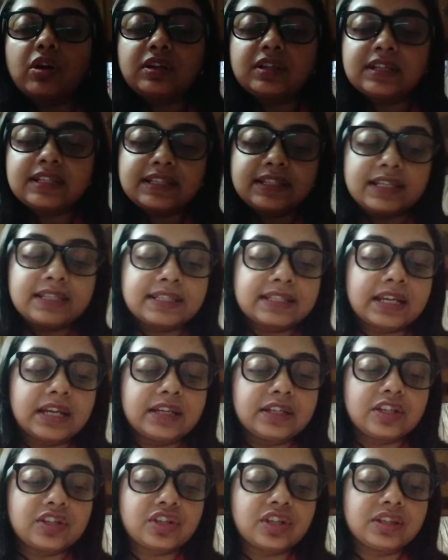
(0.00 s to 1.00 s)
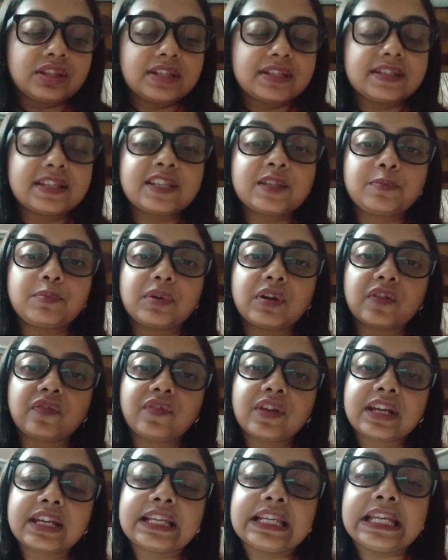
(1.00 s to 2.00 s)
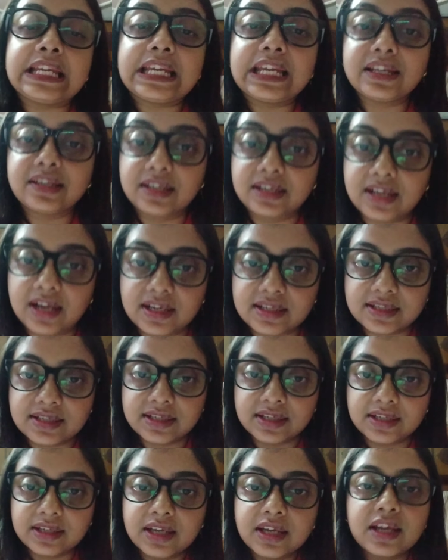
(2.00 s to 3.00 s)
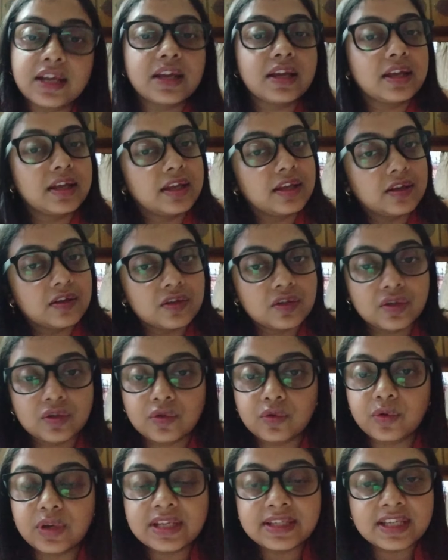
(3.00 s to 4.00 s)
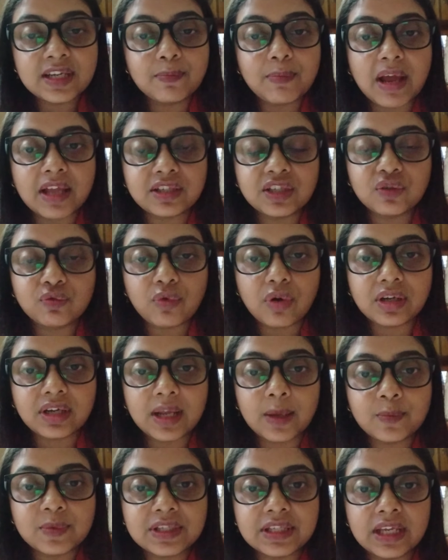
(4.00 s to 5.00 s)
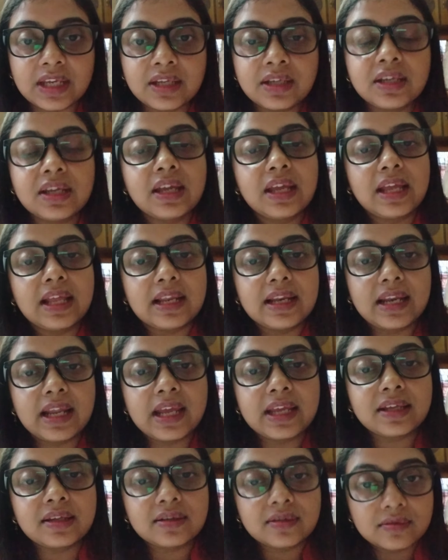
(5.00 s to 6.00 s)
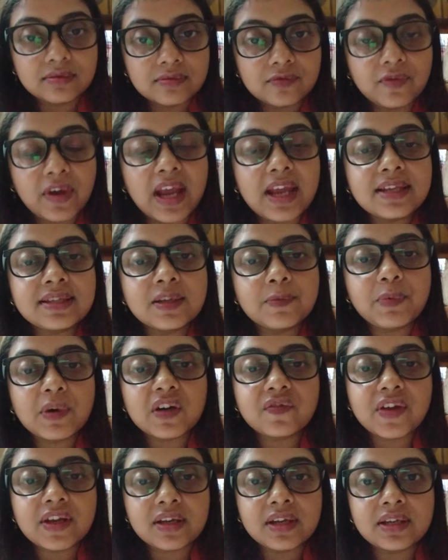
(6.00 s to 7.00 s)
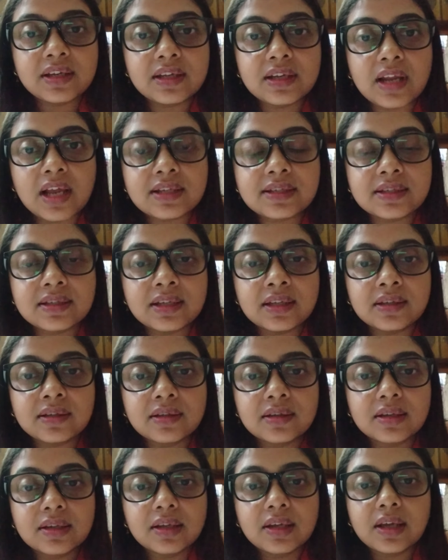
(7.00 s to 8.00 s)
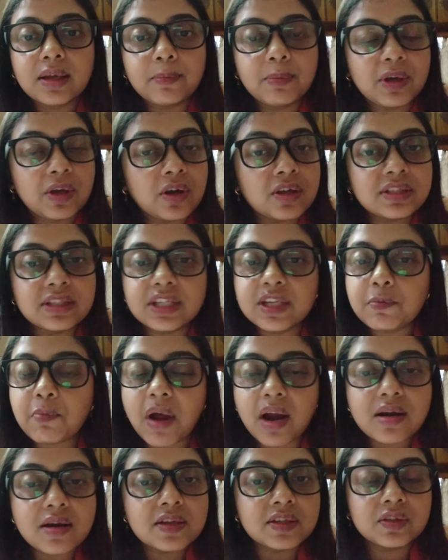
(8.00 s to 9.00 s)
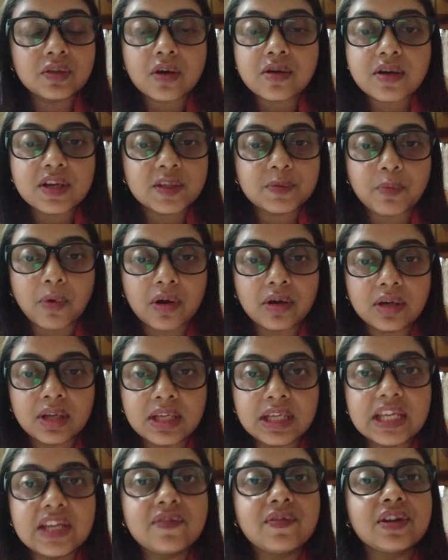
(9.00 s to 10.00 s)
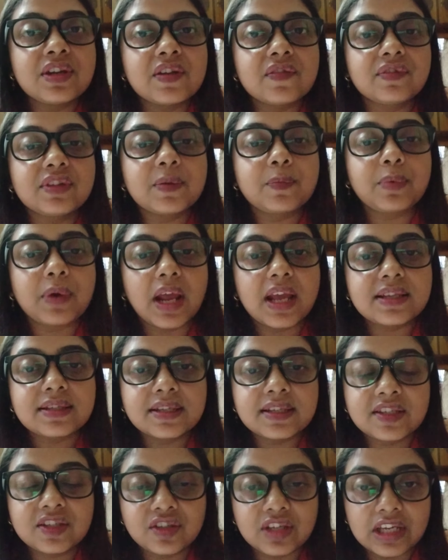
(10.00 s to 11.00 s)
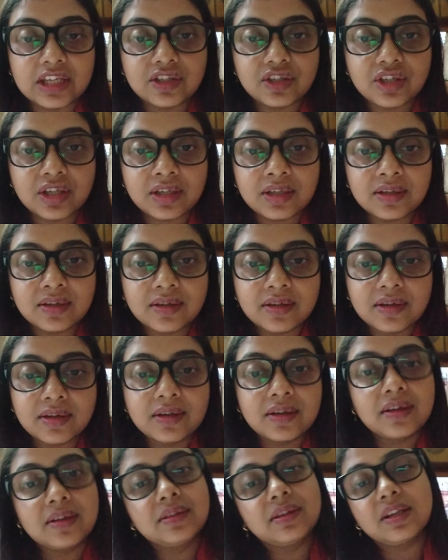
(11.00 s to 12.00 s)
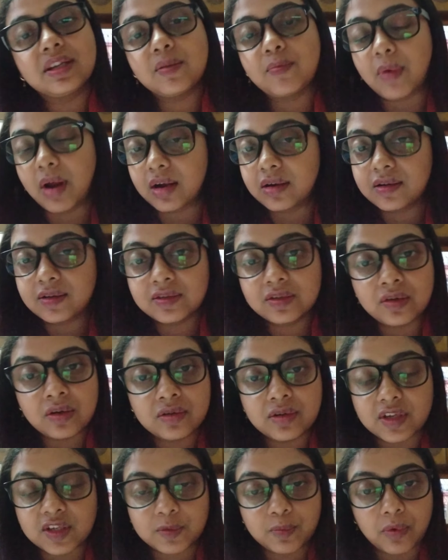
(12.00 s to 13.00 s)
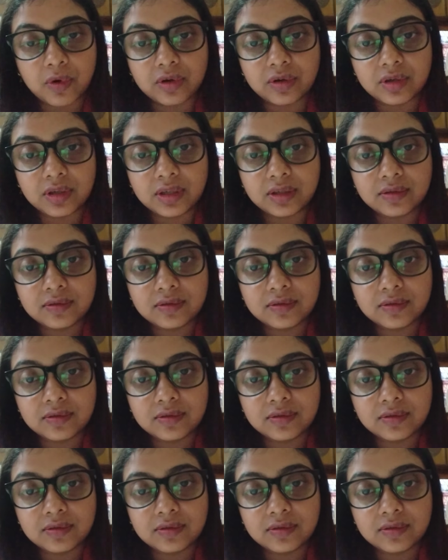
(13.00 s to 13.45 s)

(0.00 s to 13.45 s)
is this condition? This is perfectly inelastic. So is it matching what I am saying? Like, why is it perfectly inelastic? Because the demand is not responding. Even if the price is changing, the demand is not responding.